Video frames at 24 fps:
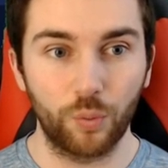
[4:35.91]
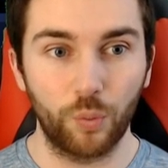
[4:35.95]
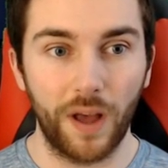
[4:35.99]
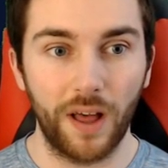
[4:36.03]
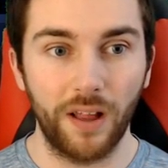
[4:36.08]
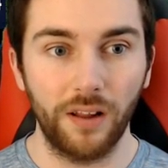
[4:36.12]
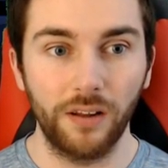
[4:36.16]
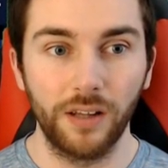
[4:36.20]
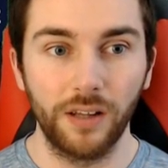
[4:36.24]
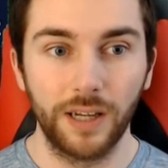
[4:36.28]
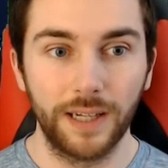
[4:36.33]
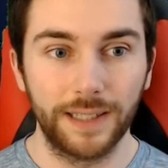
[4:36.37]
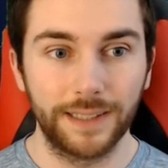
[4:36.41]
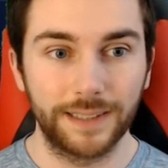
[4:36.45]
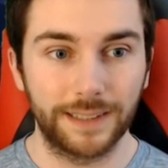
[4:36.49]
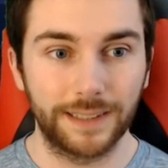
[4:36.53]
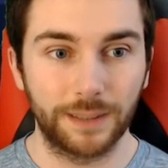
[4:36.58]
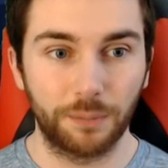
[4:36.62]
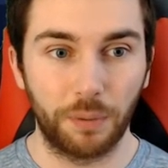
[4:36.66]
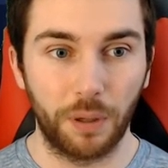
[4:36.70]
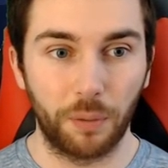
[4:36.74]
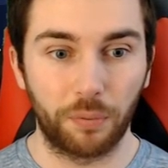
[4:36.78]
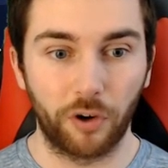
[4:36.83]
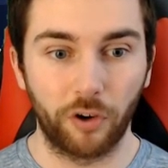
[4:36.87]
well.
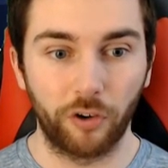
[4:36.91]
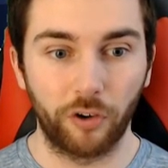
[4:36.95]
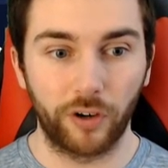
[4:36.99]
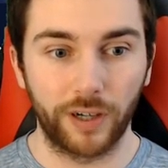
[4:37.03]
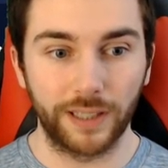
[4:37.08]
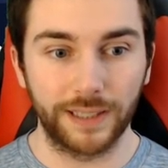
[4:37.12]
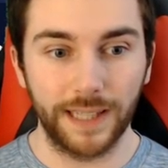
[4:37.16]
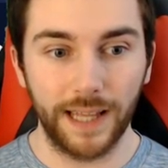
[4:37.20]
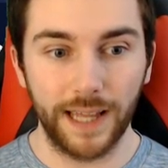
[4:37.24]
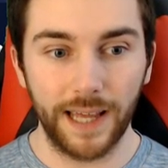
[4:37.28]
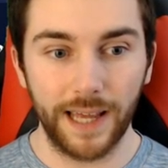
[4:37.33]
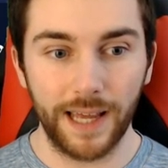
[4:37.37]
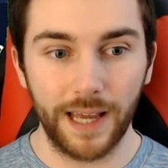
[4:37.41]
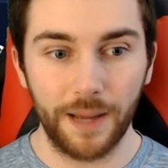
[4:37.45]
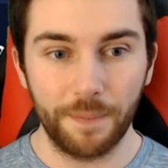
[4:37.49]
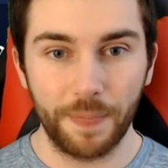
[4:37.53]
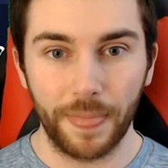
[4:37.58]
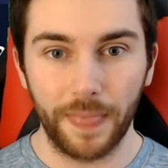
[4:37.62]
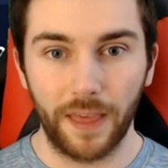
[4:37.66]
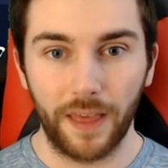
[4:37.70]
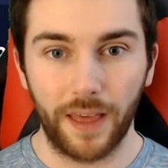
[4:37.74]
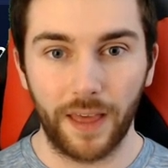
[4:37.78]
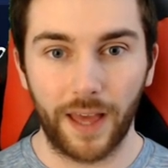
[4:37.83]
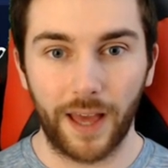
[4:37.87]
So that's a bit of progress there.
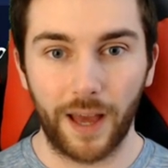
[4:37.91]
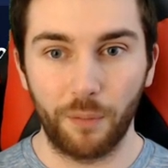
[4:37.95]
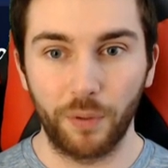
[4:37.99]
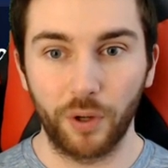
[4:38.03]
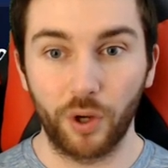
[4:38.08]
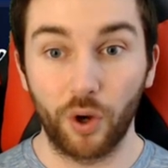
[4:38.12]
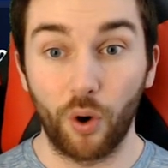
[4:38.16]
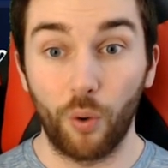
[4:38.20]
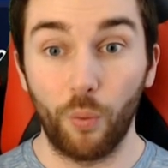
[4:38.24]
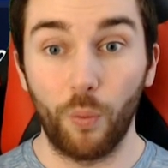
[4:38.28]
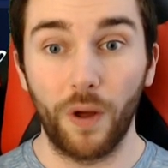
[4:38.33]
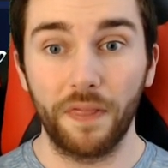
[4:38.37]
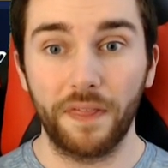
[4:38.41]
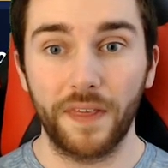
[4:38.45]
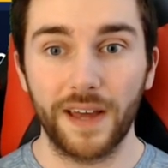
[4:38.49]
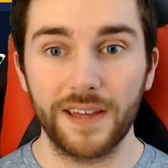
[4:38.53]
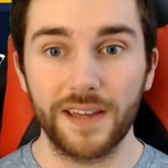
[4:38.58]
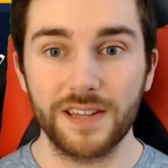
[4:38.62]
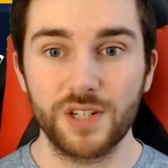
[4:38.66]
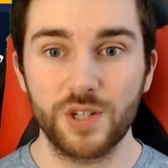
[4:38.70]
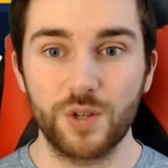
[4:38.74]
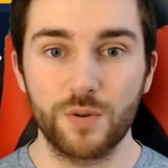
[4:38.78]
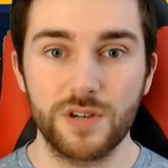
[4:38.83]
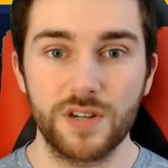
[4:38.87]
And we got
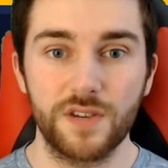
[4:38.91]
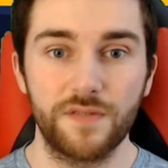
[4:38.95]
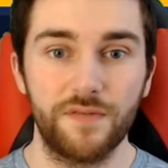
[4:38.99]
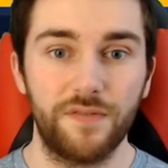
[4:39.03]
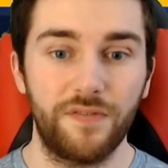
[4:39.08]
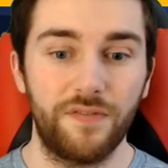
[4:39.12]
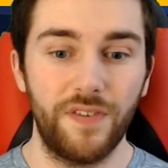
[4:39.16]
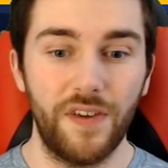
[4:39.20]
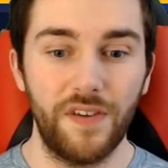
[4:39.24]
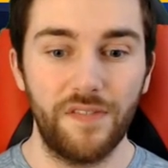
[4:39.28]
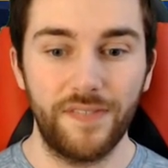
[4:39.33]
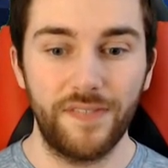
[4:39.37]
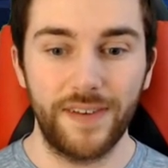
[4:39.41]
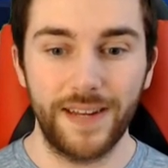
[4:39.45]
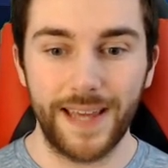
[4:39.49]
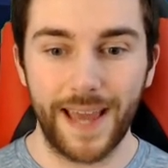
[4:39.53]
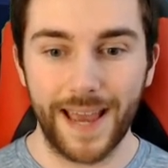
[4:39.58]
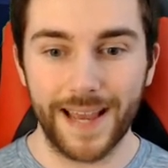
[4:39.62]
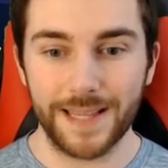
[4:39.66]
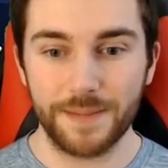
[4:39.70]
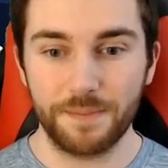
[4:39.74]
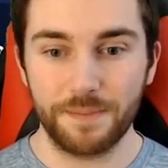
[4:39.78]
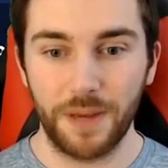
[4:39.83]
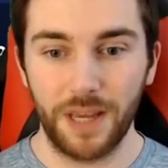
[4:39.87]
1,250
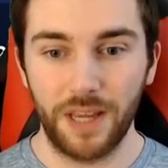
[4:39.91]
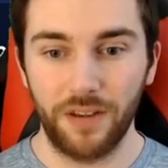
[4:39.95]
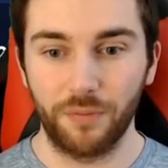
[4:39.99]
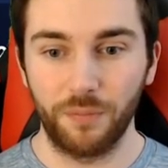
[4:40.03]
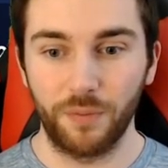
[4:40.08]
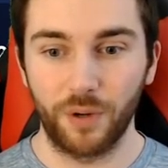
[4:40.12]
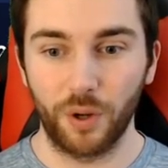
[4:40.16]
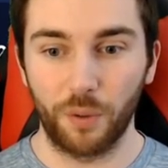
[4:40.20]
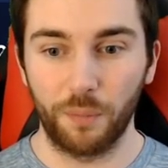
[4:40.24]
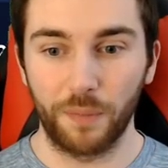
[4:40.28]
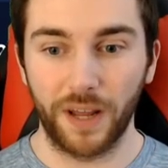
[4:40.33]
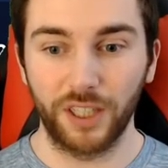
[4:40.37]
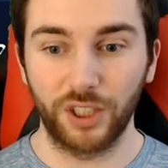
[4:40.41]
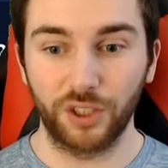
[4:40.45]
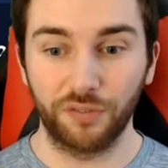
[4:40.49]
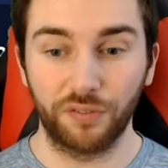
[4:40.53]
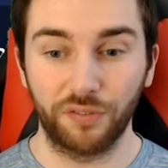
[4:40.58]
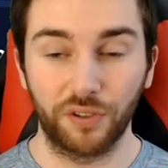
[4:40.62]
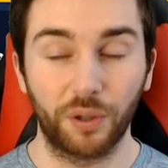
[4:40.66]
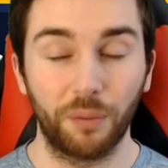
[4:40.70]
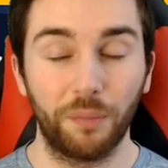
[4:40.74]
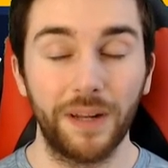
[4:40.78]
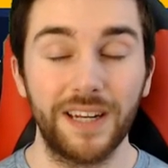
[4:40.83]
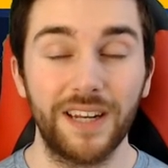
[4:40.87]
XP from domination
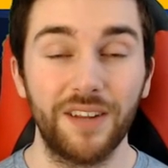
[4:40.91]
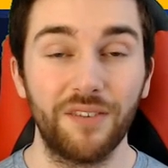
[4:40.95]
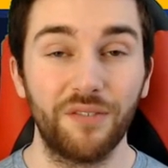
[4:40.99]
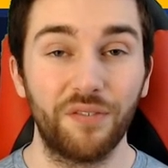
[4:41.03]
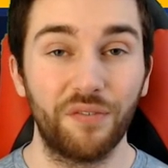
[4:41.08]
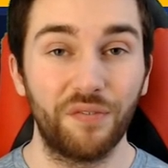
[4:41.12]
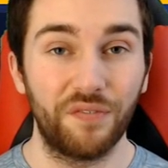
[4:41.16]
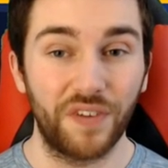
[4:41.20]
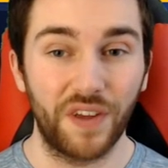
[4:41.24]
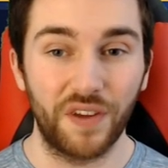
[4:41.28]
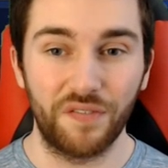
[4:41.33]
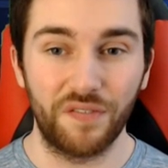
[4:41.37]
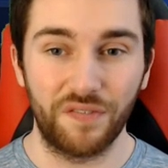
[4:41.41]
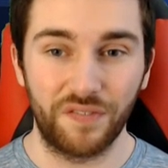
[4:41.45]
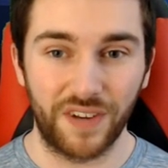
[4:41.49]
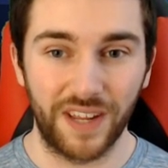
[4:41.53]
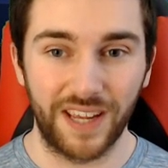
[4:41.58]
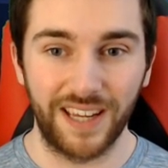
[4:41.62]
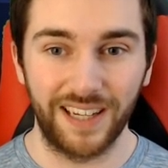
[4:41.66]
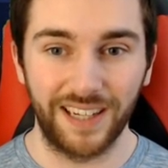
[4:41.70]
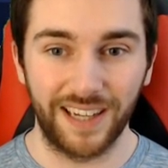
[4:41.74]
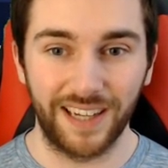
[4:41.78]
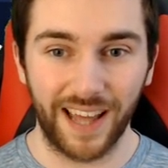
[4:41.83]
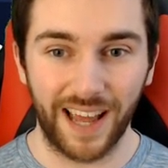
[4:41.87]
for completing
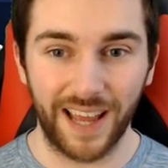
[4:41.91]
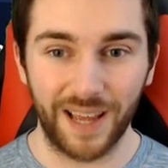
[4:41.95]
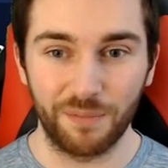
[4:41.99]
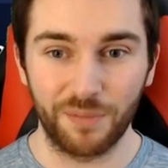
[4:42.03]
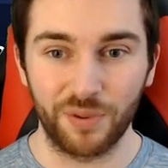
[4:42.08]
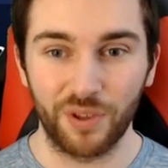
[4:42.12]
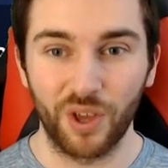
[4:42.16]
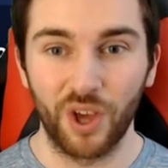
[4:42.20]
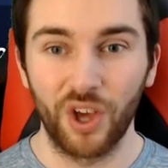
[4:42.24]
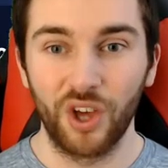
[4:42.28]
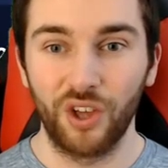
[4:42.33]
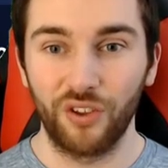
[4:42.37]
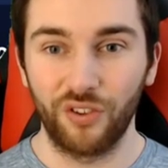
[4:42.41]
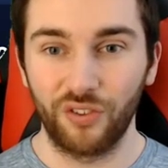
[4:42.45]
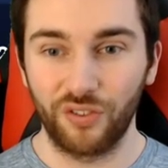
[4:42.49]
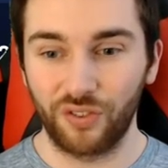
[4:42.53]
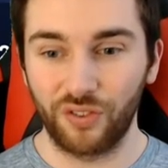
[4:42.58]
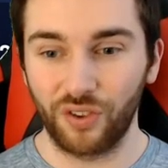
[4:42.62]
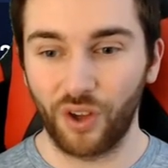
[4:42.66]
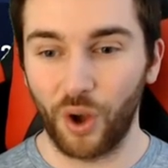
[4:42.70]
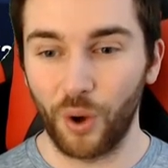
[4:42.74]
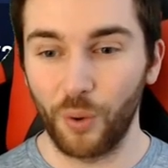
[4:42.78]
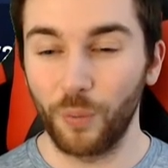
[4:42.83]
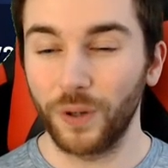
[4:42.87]
15 games.
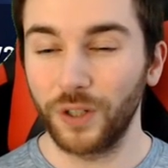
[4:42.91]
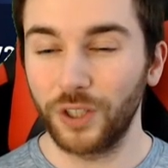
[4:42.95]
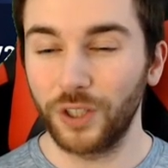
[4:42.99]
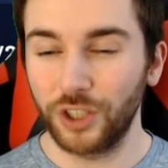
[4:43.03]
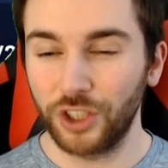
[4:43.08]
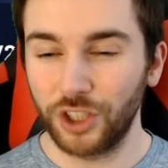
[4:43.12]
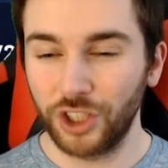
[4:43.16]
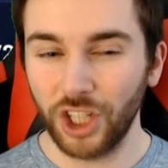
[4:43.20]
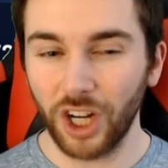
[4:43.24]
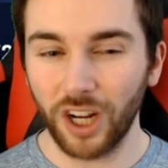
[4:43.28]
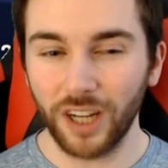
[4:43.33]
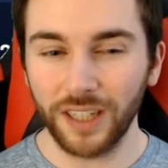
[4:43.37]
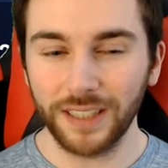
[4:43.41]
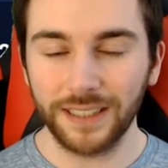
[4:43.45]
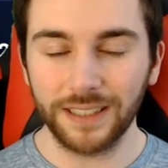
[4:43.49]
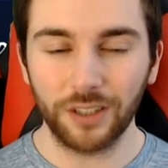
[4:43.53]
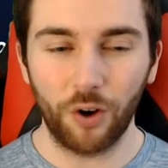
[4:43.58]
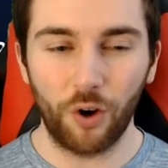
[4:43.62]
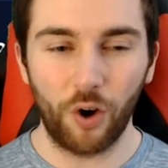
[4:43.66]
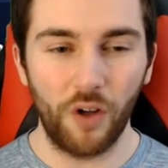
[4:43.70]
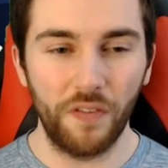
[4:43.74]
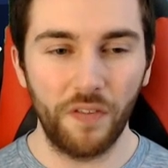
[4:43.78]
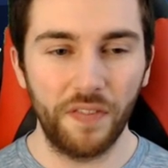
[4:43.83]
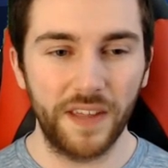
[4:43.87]
So we're just
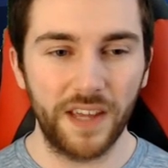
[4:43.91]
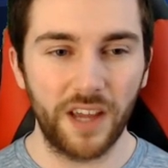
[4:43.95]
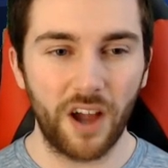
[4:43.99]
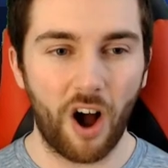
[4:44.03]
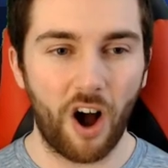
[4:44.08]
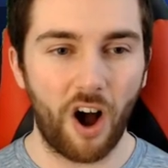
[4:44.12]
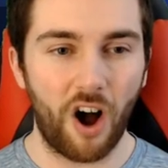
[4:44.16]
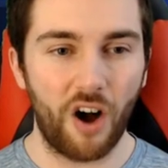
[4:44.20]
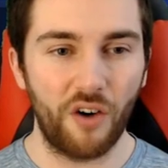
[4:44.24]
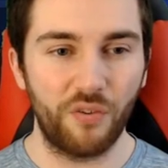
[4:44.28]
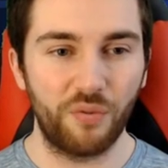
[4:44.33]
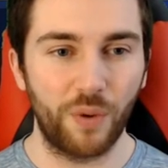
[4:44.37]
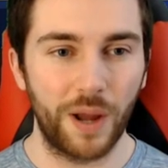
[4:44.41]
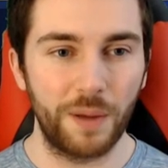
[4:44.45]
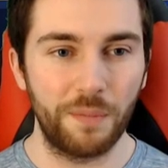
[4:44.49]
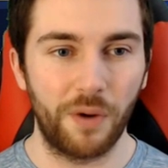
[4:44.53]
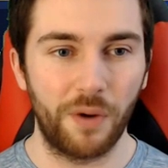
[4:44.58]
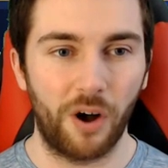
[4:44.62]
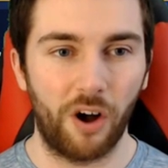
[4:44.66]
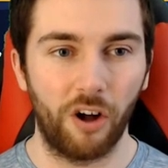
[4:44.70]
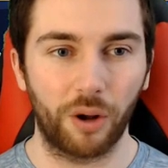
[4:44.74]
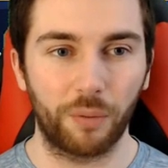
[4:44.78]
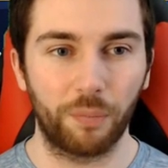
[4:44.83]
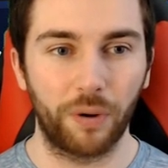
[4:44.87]
on the halfway
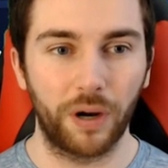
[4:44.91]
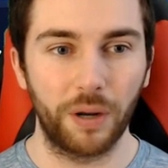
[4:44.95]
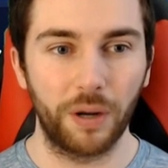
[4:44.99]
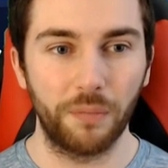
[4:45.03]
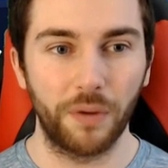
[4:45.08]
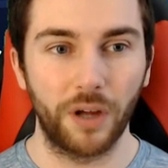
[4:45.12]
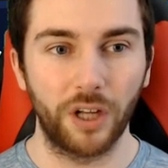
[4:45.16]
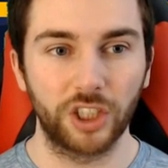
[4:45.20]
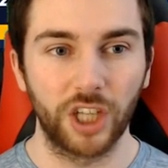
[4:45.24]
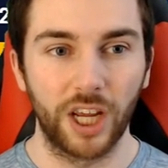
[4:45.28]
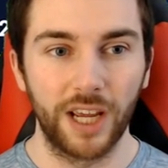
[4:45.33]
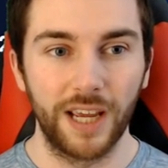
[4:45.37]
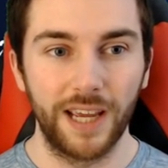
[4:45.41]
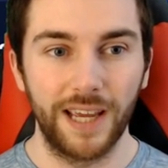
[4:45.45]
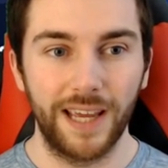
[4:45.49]
mark, pretty much,